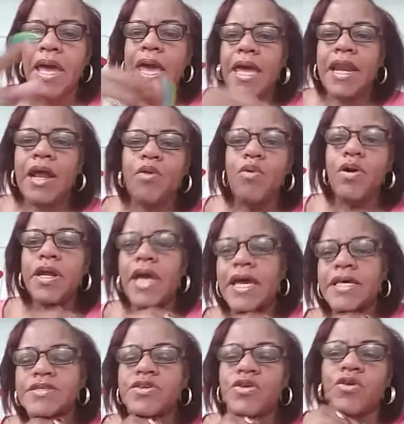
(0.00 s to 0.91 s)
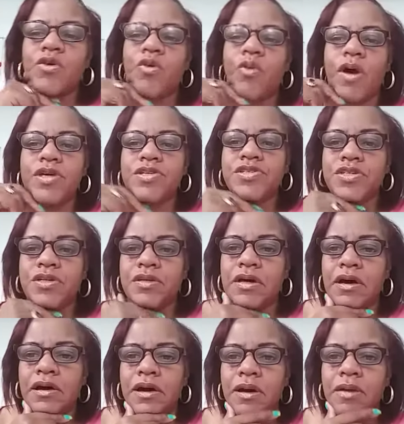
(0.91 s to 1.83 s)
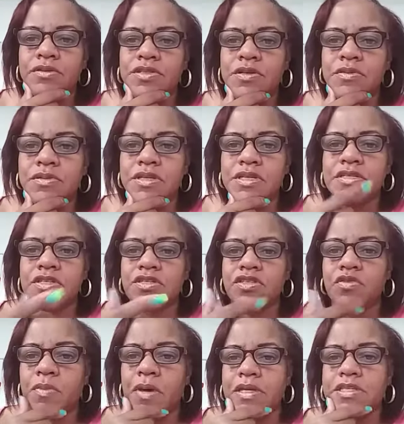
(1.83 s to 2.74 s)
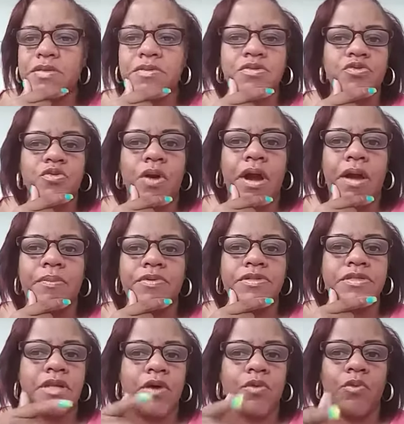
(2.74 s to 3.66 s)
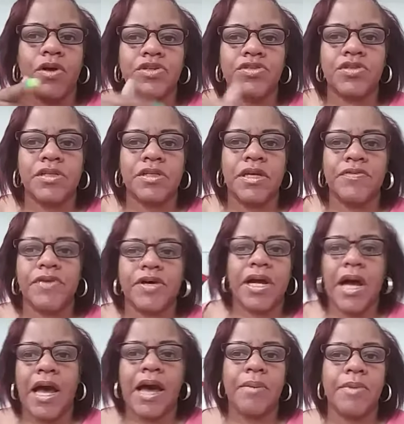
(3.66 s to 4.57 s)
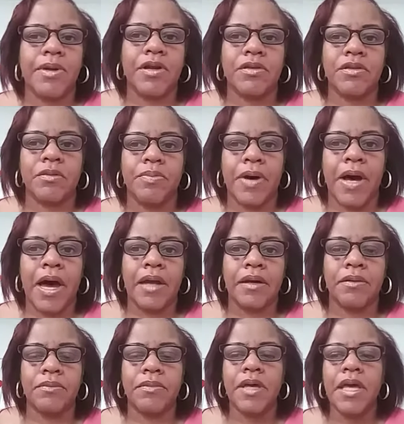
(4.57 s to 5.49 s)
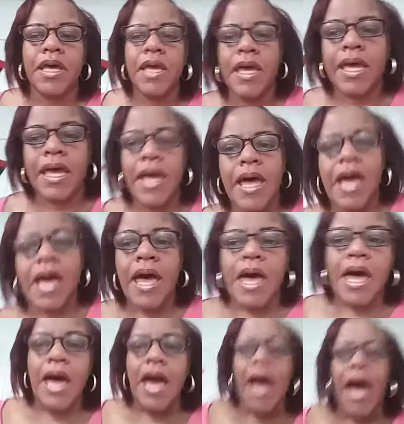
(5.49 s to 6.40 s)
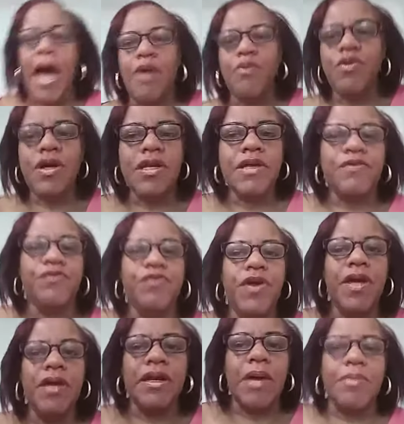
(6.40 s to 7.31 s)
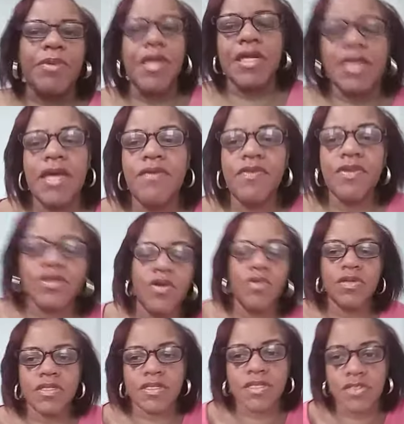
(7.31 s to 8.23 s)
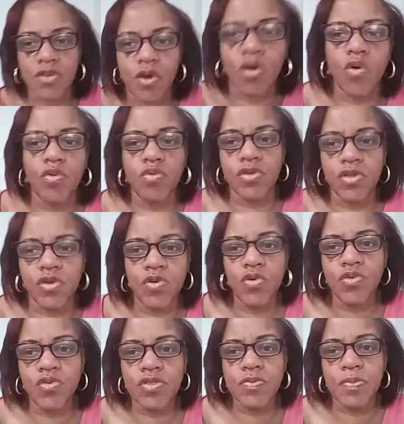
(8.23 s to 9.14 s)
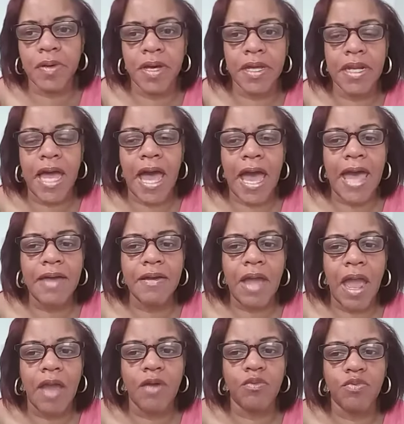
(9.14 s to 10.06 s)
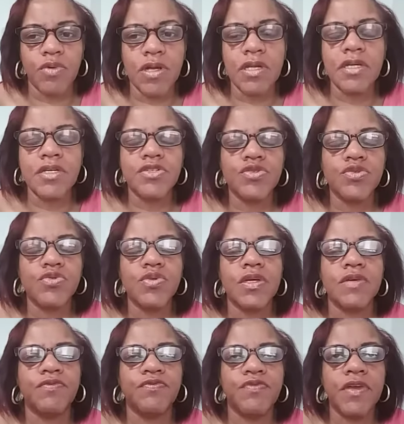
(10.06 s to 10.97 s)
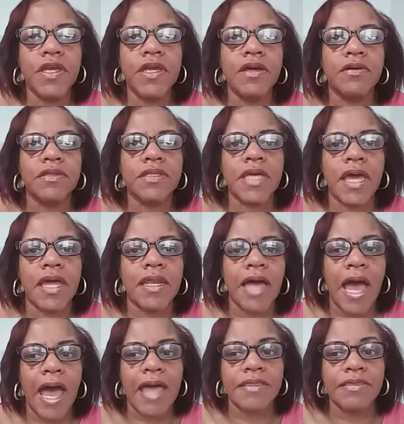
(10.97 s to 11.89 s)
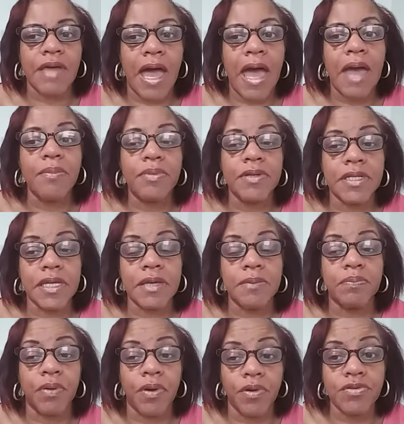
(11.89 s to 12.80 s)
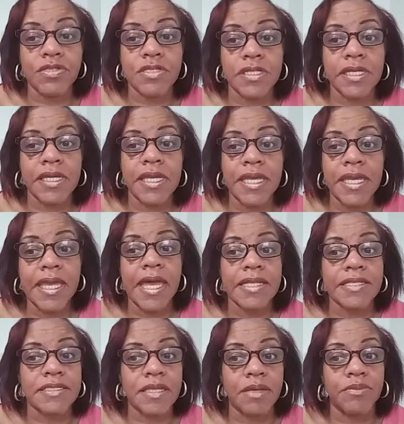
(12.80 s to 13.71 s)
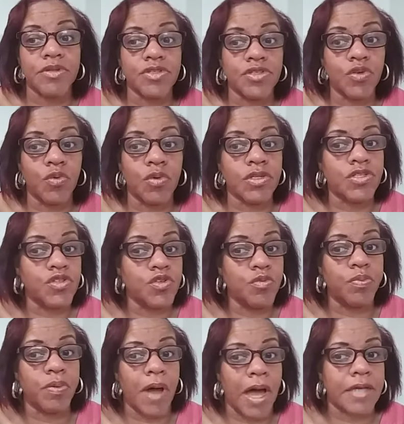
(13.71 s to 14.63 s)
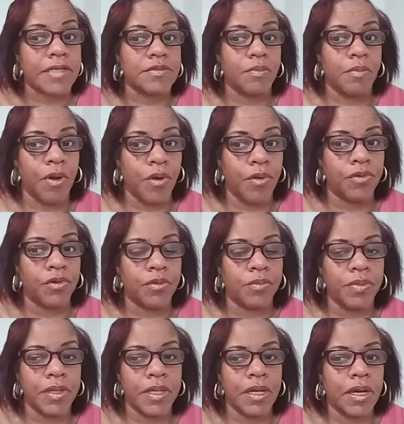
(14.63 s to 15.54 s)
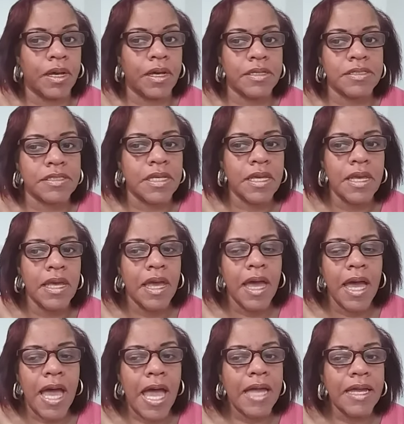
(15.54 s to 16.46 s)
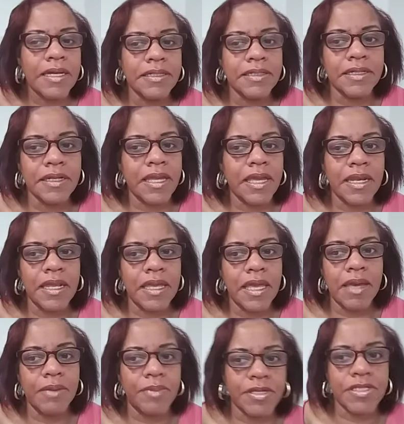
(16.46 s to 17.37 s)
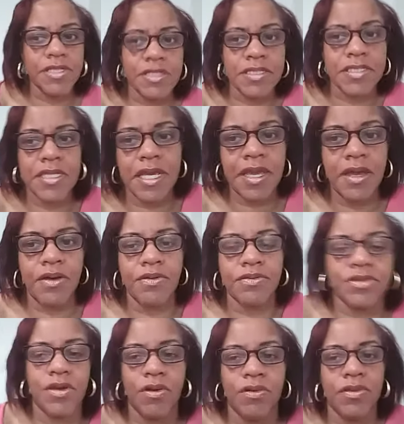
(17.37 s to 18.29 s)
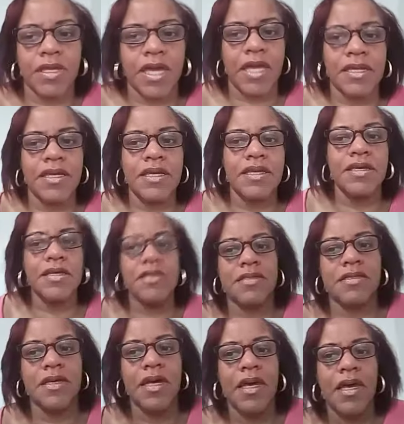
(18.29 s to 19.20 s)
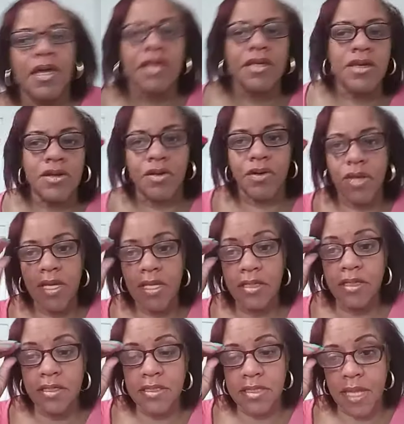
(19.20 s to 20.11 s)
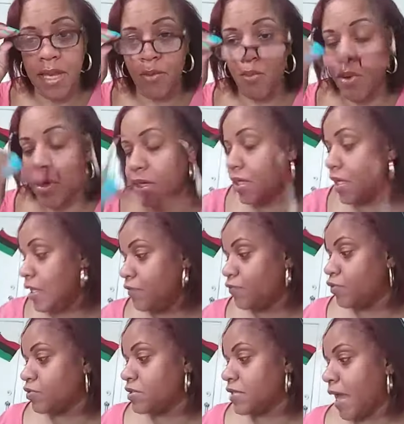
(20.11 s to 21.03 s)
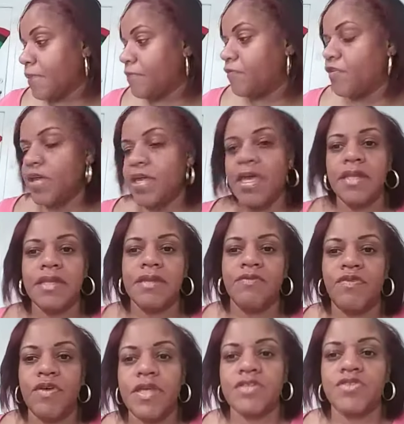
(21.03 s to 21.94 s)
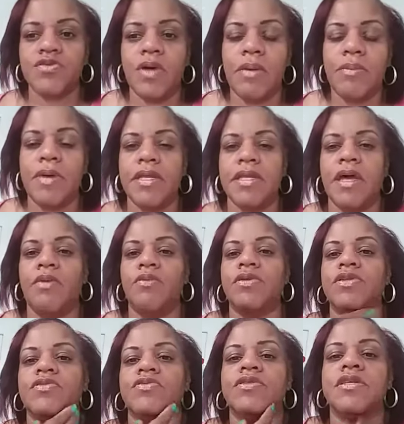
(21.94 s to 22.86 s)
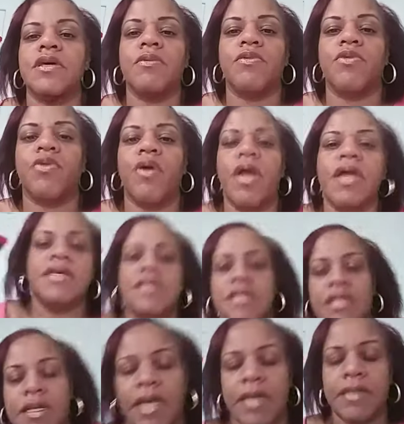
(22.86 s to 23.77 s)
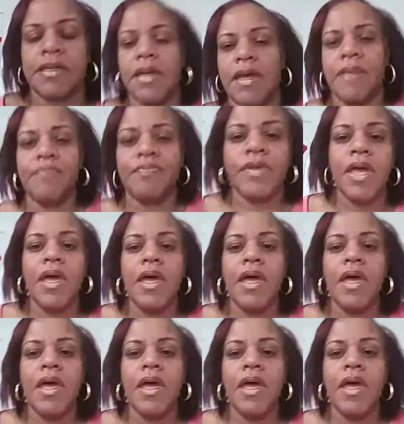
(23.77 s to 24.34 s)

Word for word: And I want to ask you a question. Uh, to, this is to my subscribers, and I want you to leave a comment on the bottom. I really feel, I mean, even though this is old news, but I, I really truly feel that I, I believe personally he had something to do with Tupac's murder because I could look at him and just tell, though, that he's you know, he looks like one evil type of individual. I mean, that would do something crazy like that.